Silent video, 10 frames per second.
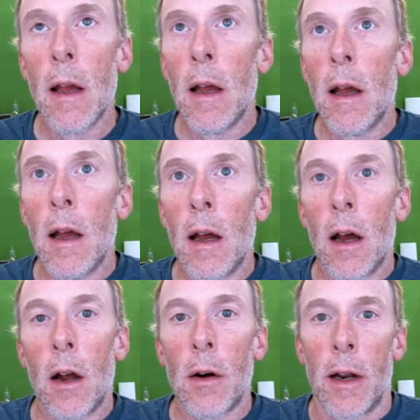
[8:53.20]
All right,
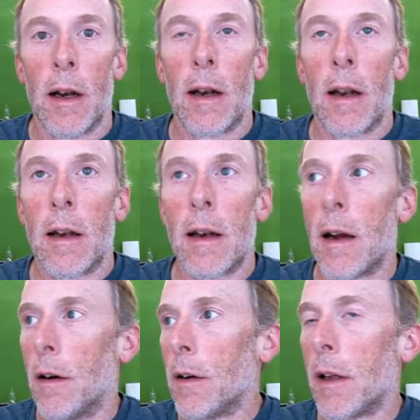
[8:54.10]
now
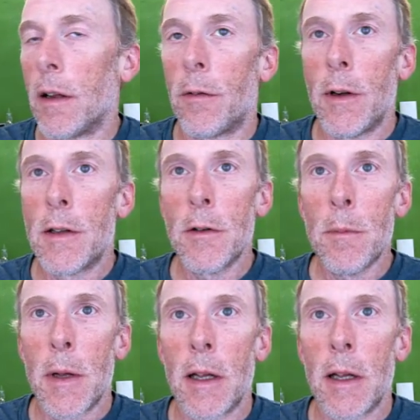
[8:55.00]
if we zoom in